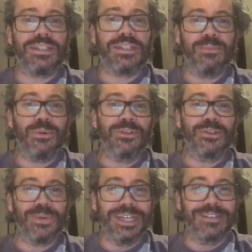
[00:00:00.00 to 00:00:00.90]
more
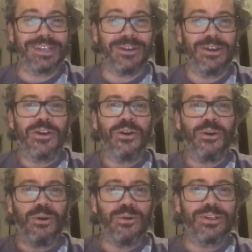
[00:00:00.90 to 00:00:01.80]
than 20 years ago,
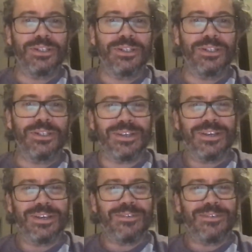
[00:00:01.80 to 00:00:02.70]
orders
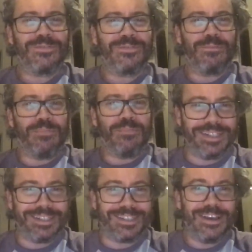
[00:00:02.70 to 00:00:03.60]
from
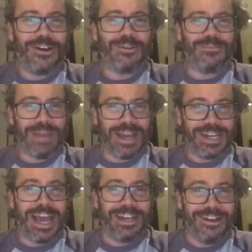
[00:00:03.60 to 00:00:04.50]
banks on
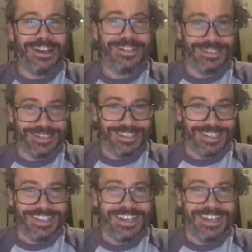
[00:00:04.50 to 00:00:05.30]
Manhattan Island